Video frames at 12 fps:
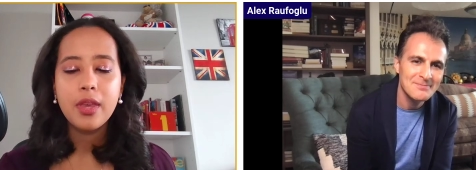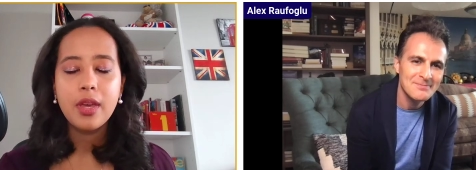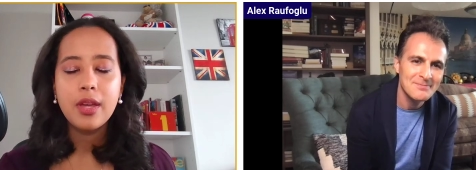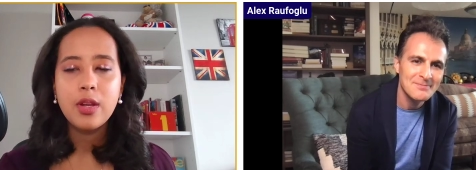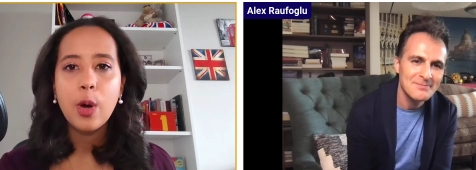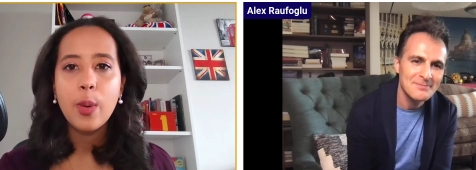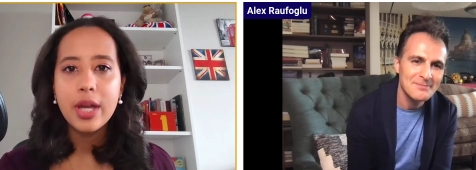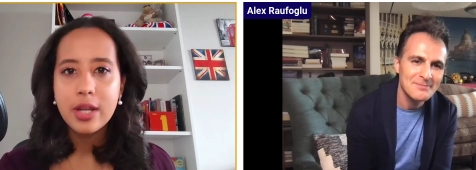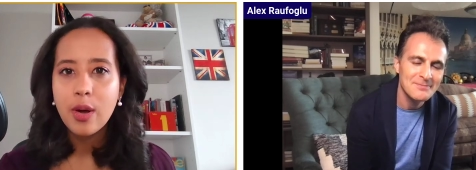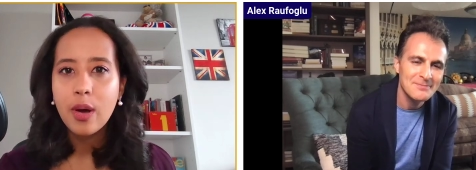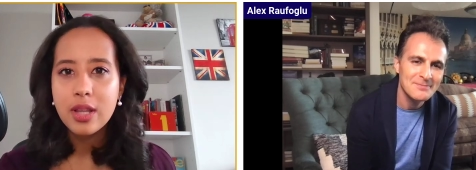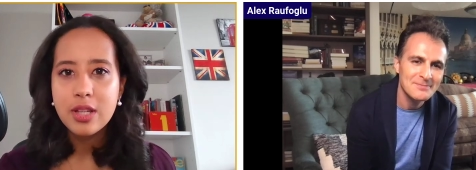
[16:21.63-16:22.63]
Speaker 1: you know
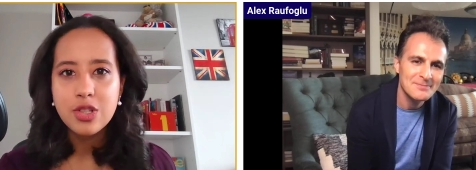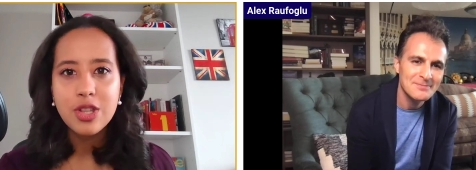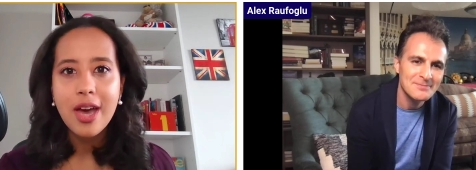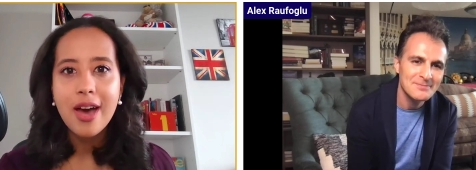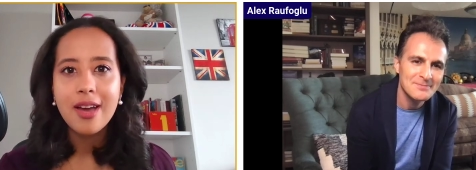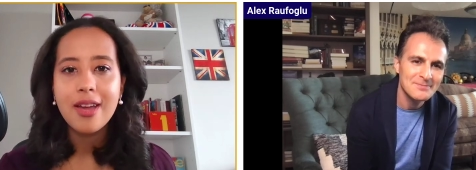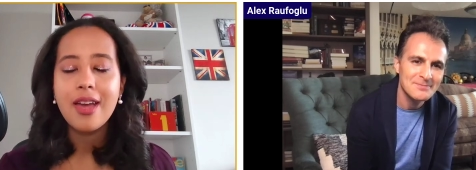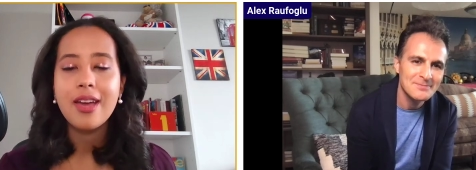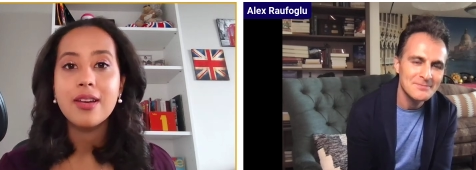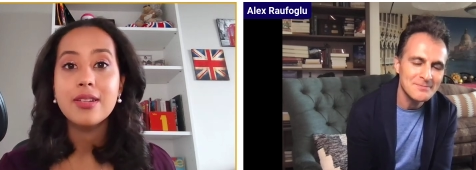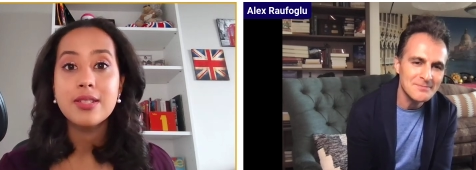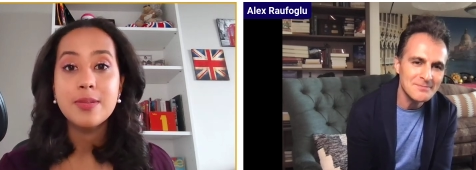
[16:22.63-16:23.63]
acknowledge that
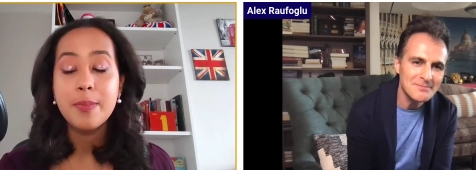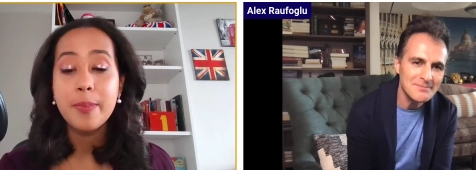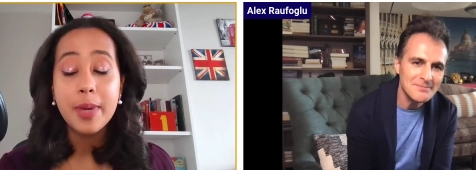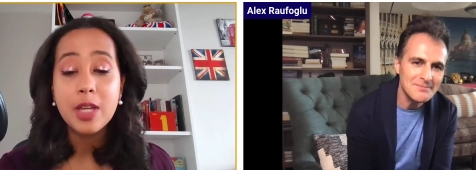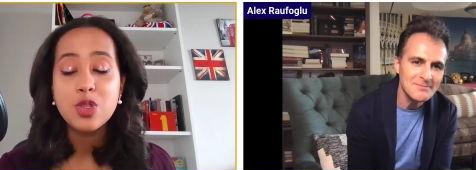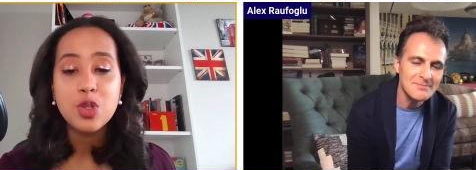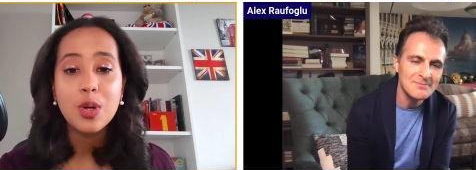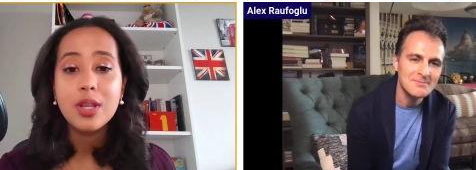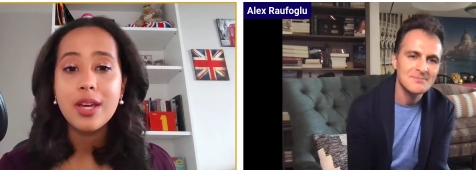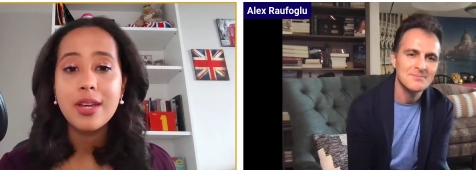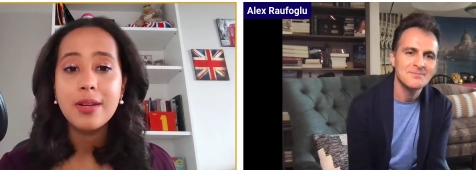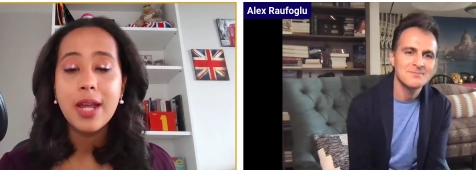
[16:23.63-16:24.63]
and make sure
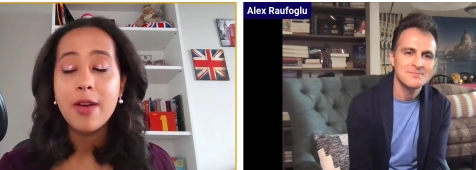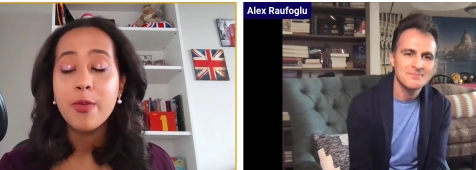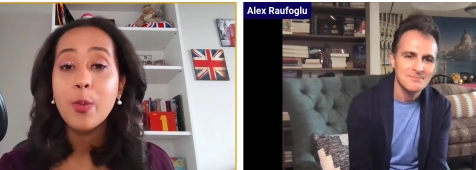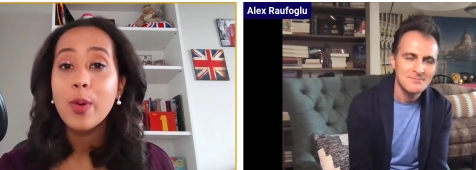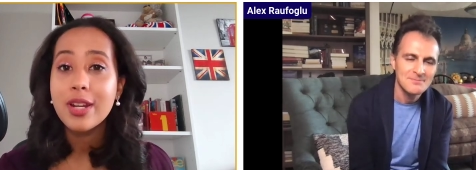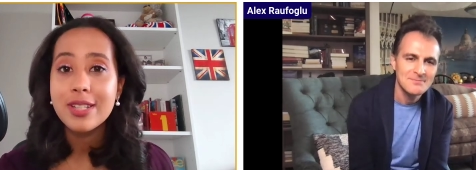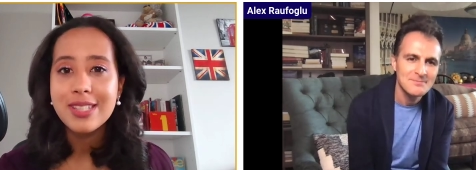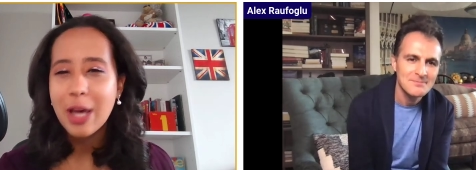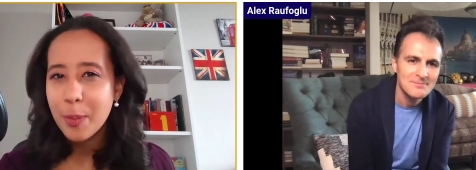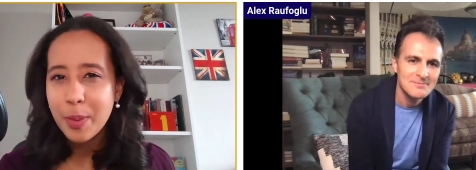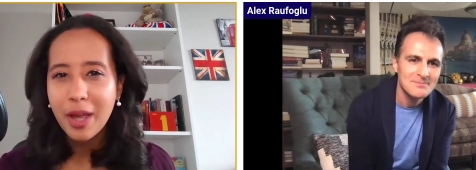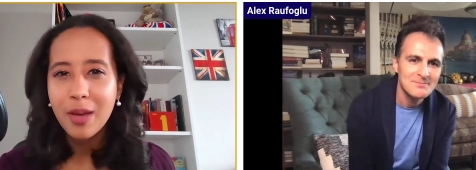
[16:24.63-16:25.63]
that everyone is
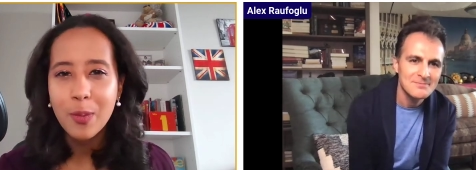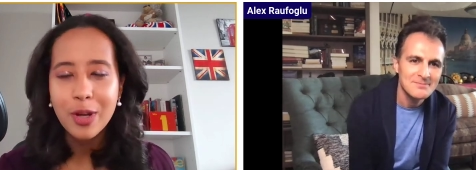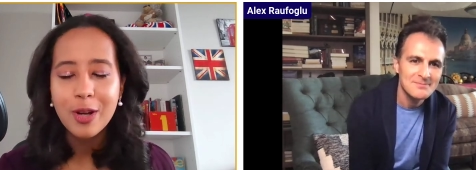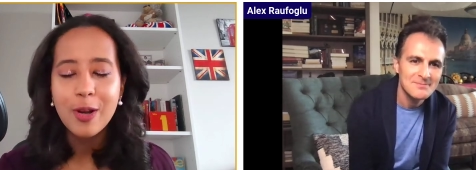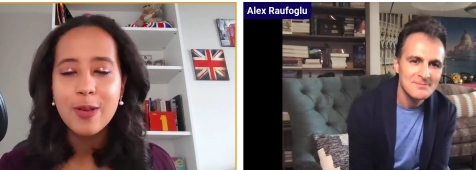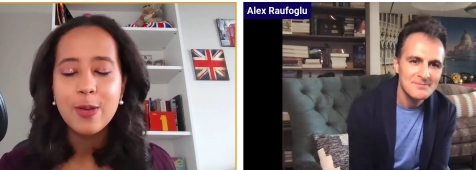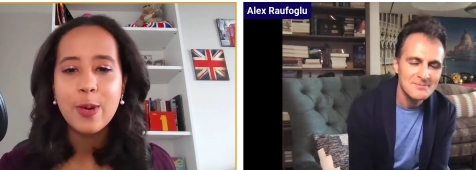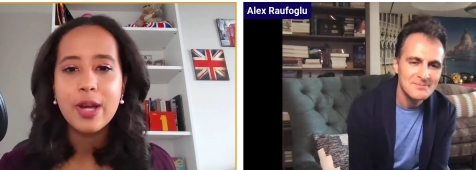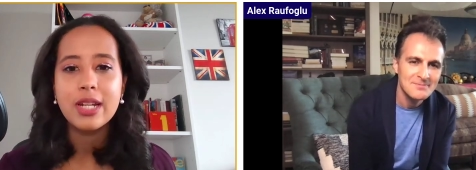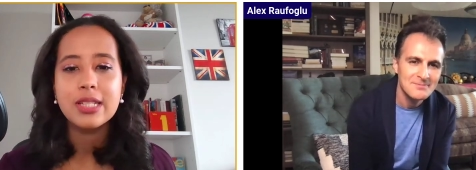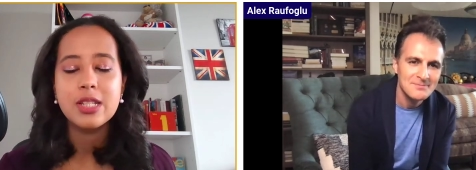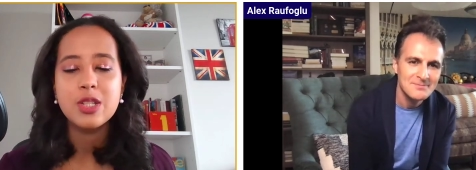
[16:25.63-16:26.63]
helping one another
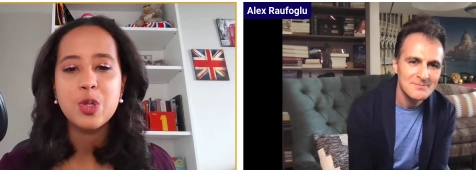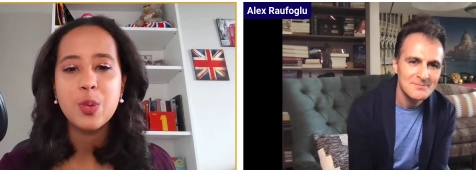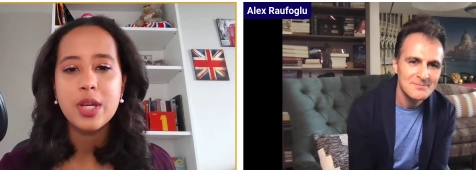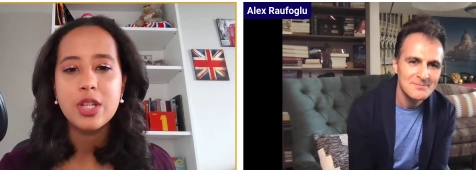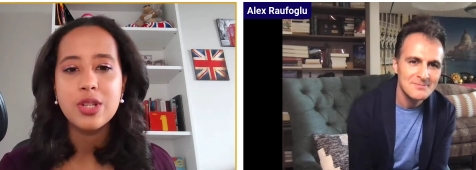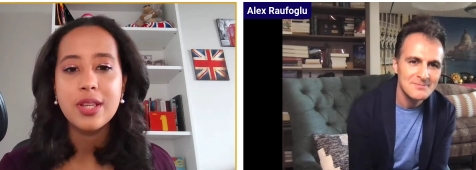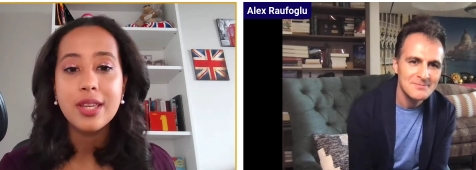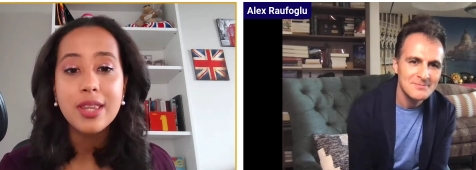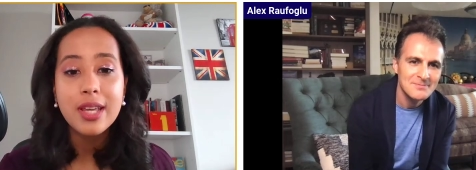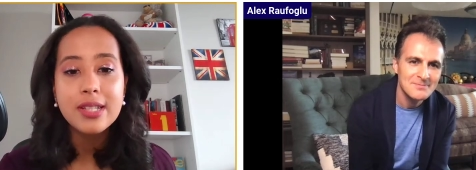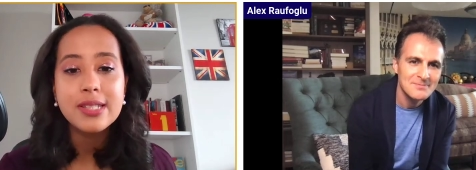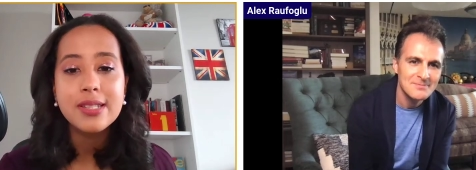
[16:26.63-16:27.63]
in a situation like
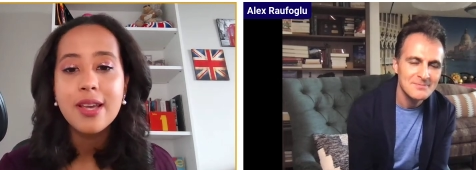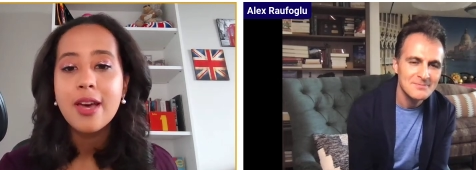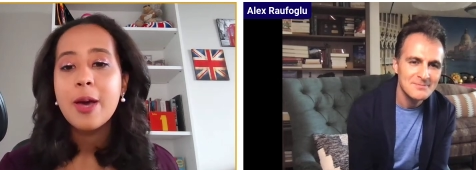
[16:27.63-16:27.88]
this